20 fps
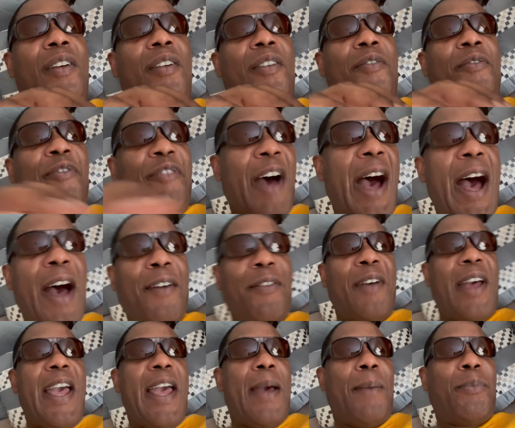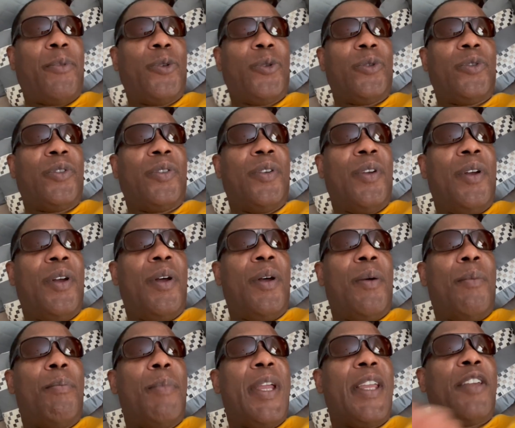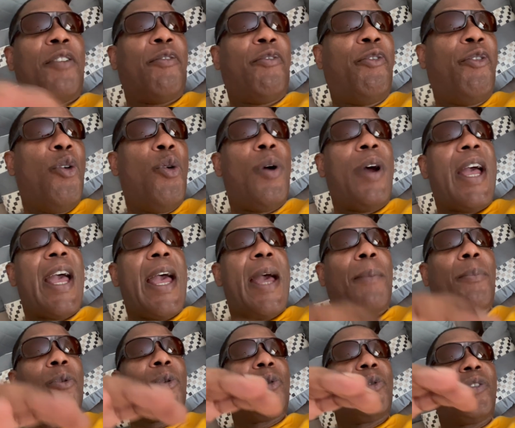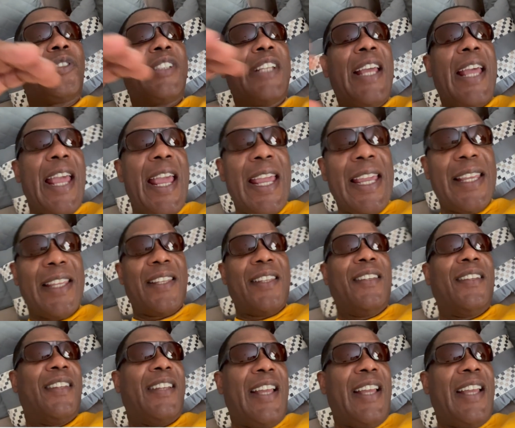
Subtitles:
5 apples. Make it 4 apples to 8,